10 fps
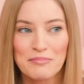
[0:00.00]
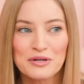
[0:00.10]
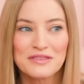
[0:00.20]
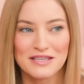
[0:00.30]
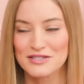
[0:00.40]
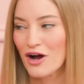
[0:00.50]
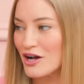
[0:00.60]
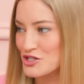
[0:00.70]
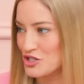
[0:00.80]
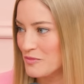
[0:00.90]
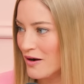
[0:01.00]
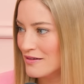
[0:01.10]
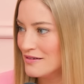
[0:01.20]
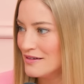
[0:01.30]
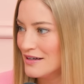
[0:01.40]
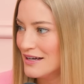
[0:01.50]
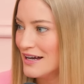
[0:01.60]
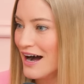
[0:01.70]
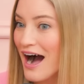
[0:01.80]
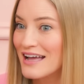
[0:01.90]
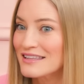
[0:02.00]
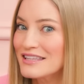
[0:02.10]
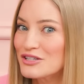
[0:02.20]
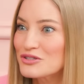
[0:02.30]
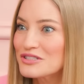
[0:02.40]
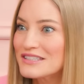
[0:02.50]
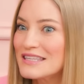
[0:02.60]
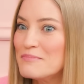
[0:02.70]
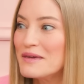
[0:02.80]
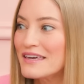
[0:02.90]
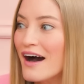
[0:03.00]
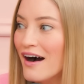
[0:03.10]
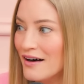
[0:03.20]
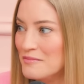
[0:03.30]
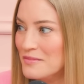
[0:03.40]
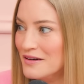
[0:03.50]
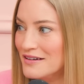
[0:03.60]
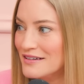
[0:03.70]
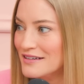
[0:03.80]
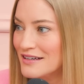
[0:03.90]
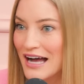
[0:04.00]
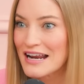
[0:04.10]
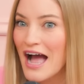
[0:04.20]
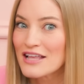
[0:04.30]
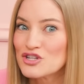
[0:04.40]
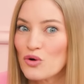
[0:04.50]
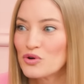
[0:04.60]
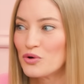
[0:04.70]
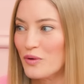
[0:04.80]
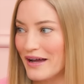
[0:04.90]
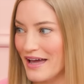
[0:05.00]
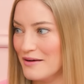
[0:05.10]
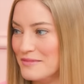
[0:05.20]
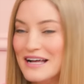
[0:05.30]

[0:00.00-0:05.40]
put this costume on. I literally become... I don't know who I am.